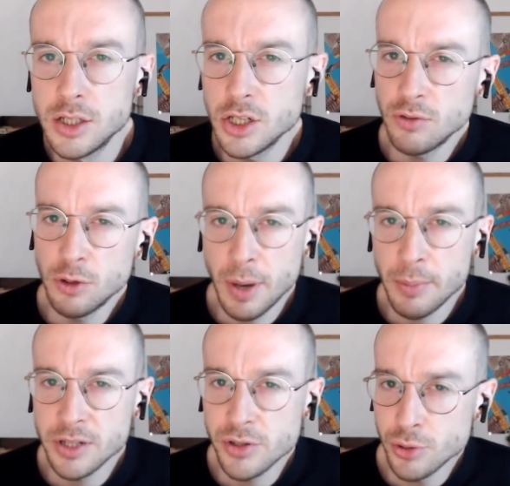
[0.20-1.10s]
Do you
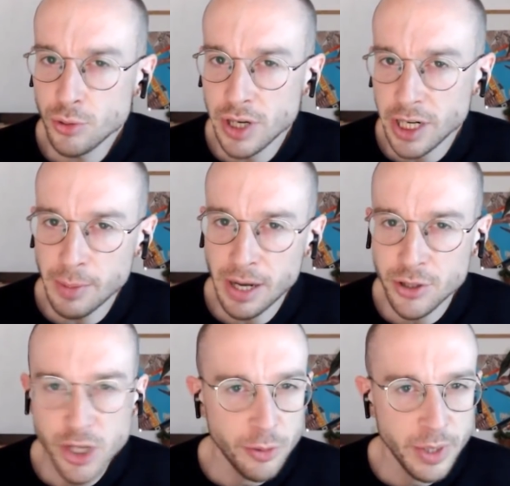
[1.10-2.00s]
remember the story
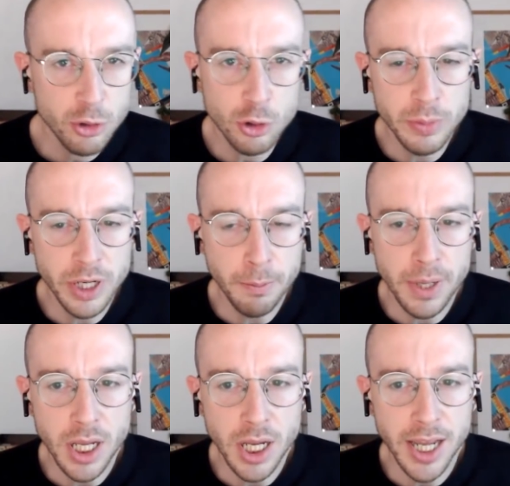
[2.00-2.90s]
about Jeremy Corbyn
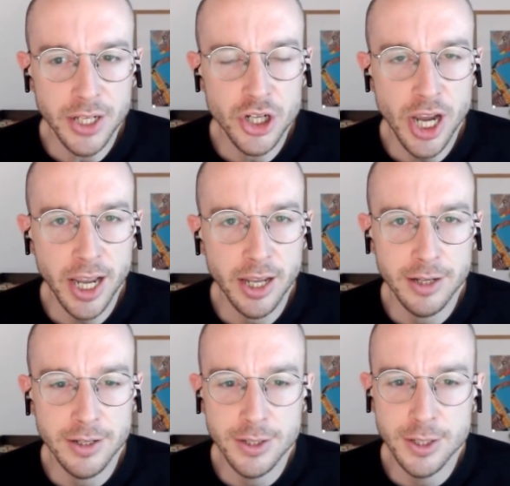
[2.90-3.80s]
being a Czech
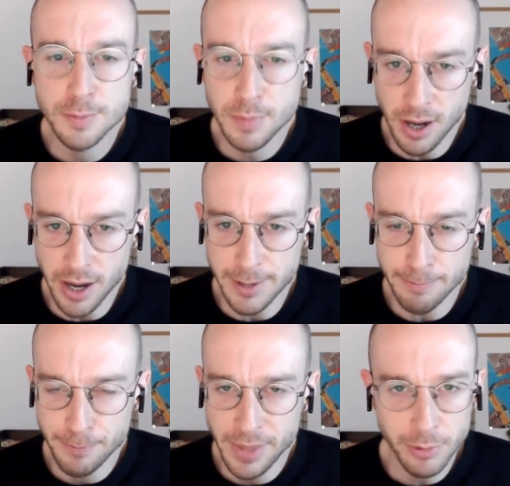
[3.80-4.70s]
spy?
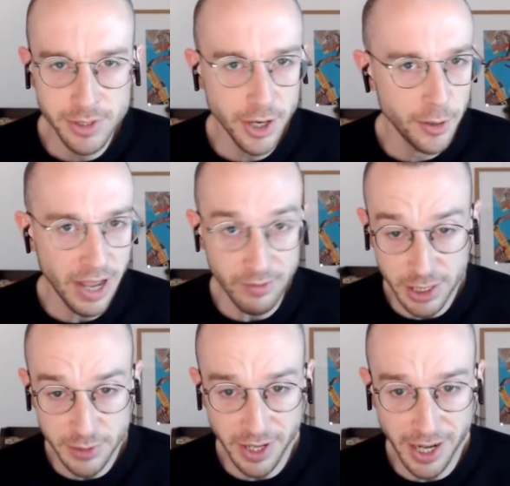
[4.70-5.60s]
There was no
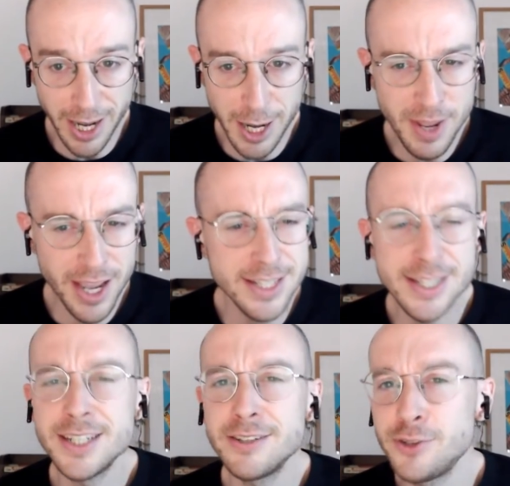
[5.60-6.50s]
evidence for the claim, yet it
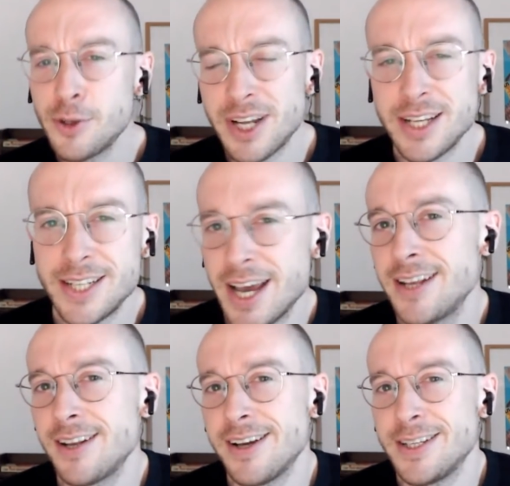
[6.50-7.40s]
still dominated
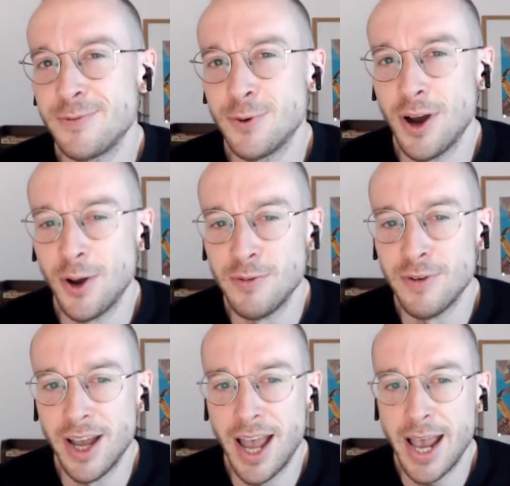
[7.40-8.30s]
headlines for
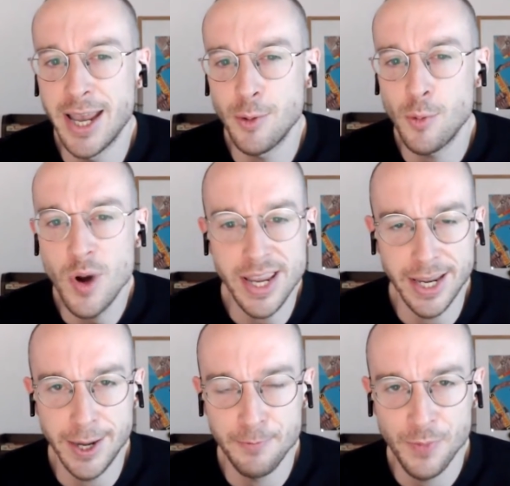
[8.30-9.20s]
over a
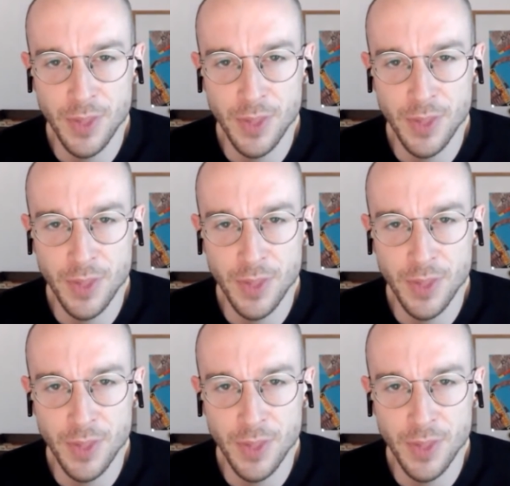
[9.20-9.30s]
week.